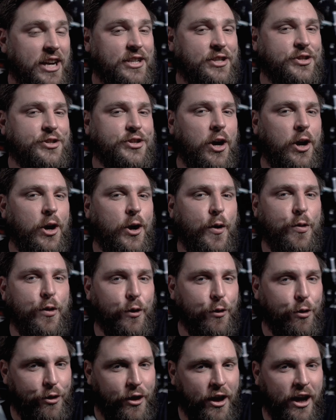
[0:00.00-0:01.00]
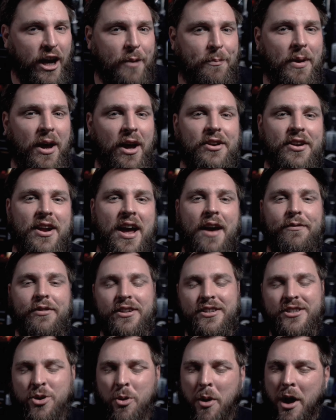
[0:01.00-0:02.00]
chances are they're thinking about
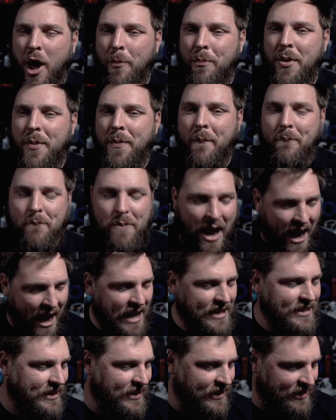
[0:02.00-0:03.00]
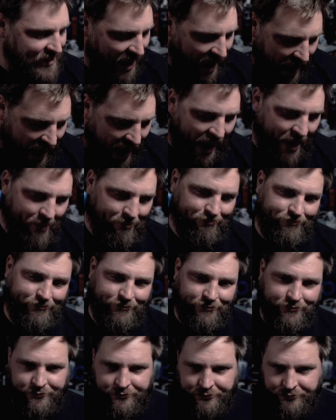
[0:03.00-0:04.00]
diving. So help them pass the time
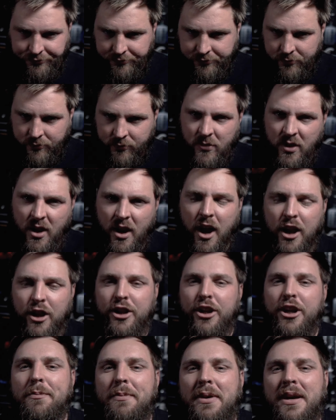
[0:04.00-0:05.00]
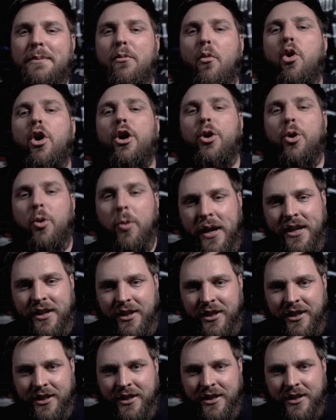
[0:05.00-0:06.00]
a little bit more
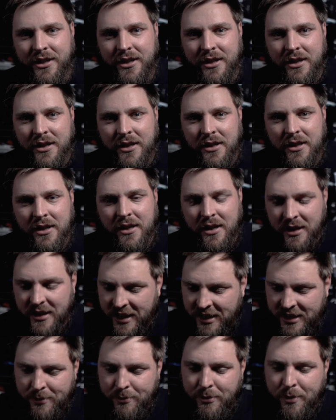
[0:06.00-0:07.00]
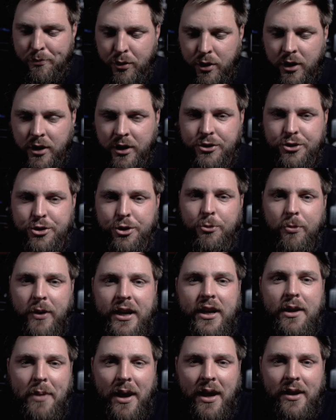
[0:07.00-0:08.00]
quickly. Get them a book to
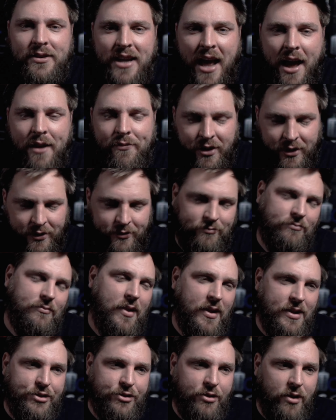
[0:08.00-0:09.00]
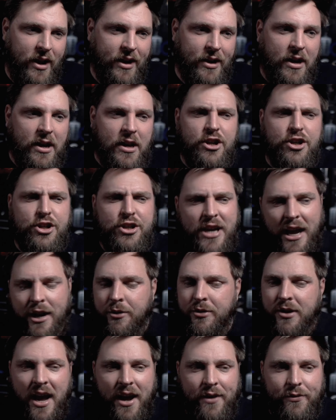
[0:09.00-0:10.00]
read about diving. It's great.
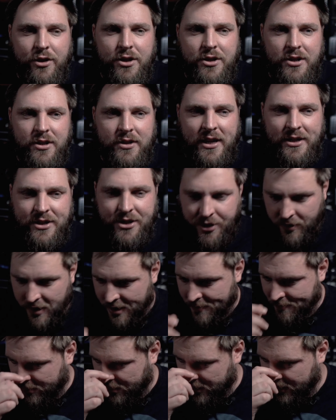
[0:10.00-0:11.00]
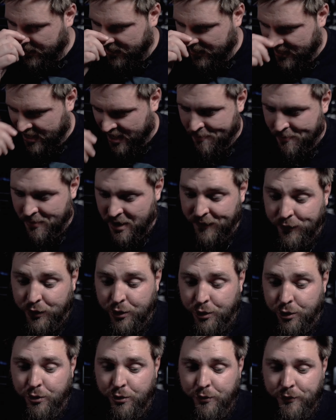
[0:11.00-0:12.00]
Shadow Divers, that's a great book.
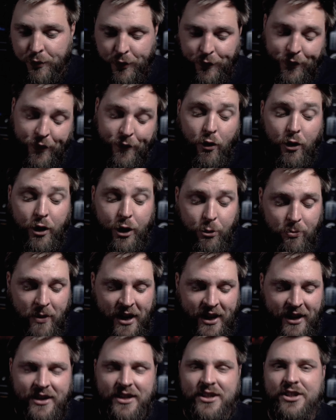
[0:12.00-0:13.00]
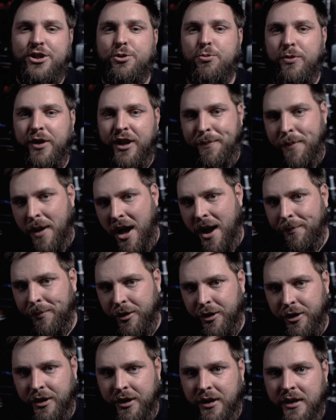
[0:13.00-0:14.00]
If they've already read it, because it's really
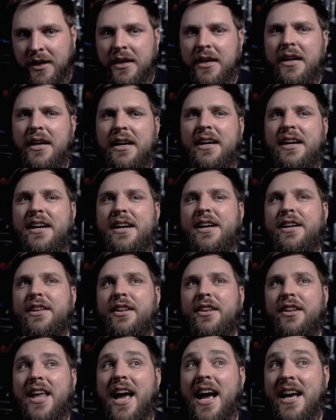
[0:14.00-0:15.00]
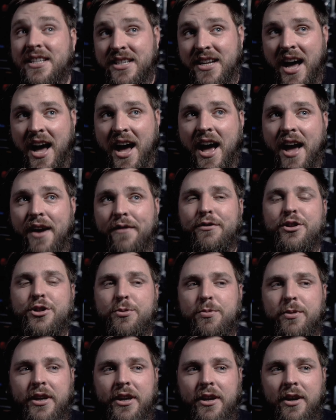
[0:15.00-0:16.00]
popular. Last Dive
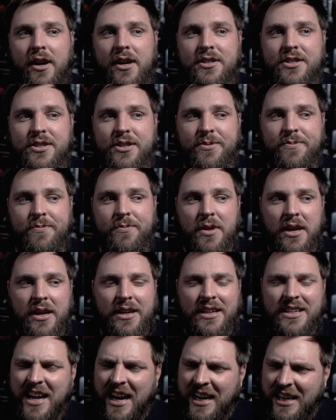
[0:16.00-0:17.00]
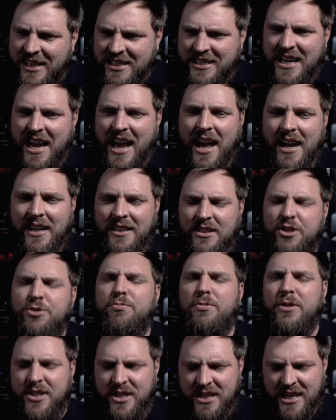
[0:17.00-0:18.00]
is really awesome. Kind of sad,
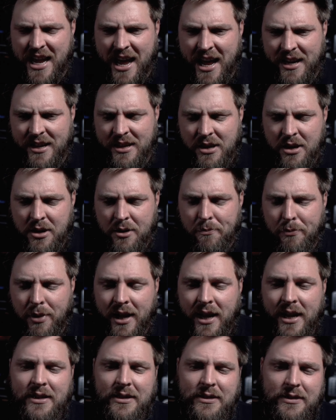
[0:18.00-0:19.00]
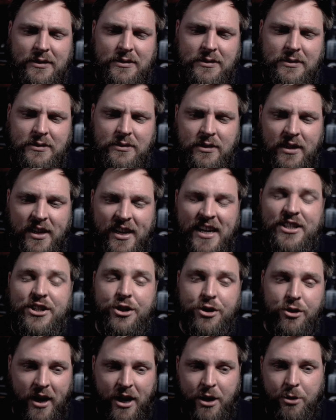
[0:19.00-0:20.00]
it's real sad, but
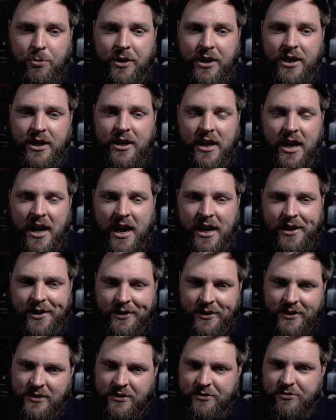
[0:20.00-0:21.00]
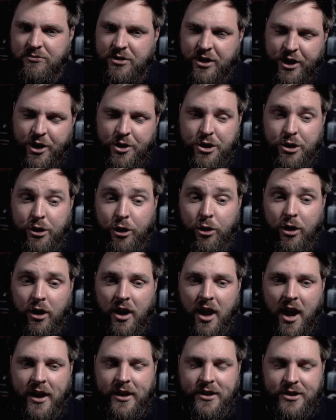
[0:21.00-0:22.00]
it's a great read, and you know, you learn
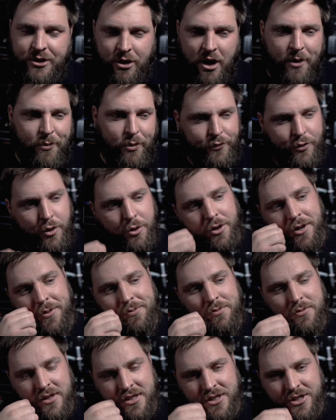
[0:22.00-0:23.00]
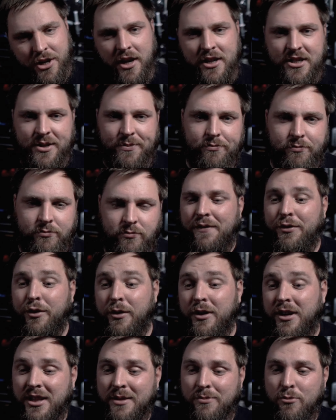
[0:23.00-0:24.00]
a lot, it's thought-provoking, it's awesome. If
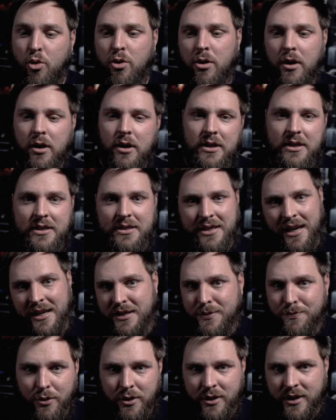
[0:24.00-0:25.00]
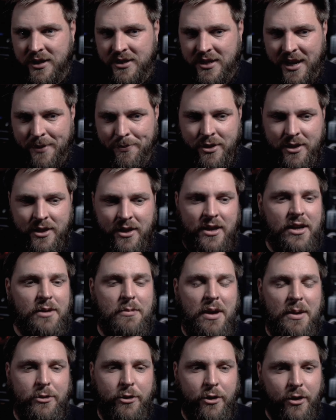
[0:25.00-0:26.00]
they're into the more textbooky type of
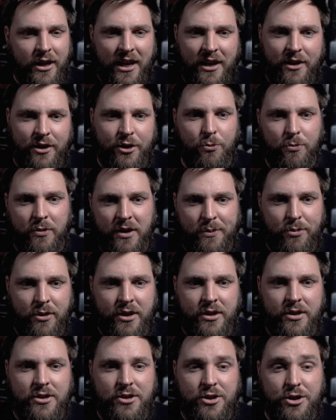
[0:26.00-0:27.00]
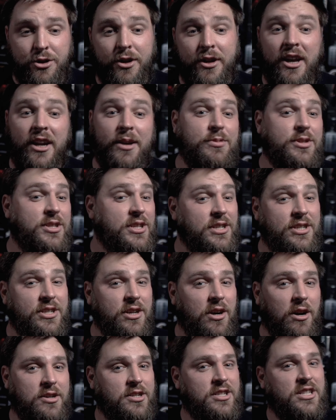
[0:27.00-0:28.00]
thing, maybe they're getting into rebreathers, you could get them
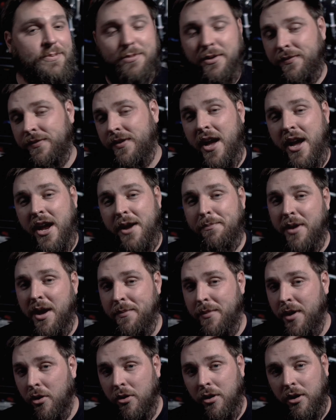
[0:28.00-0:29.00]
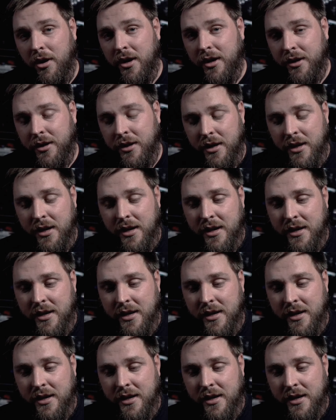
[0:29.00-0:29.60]
CCR Simplified by Mel Clark.